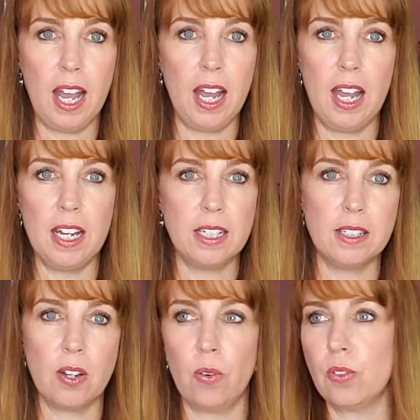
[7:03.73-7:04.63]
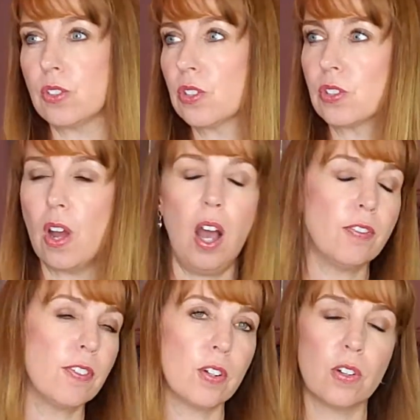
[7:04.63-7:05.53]
I don't
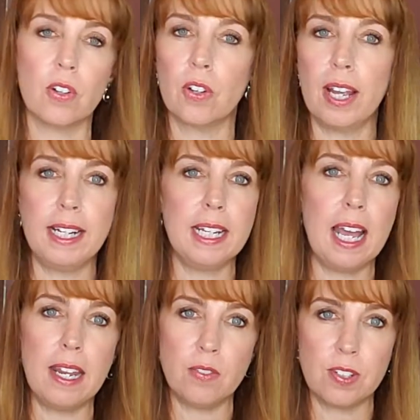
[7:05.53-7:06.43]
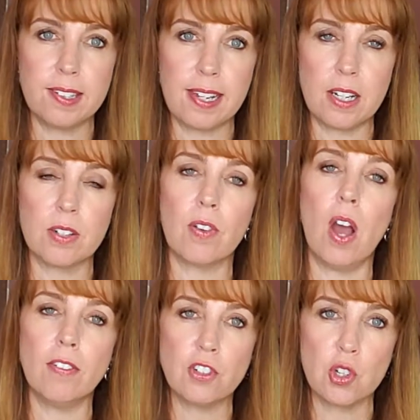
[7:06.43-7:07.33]
offer any kind of incentive
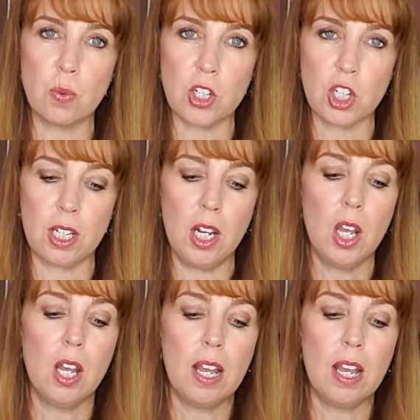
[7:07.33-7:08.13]
off tuition.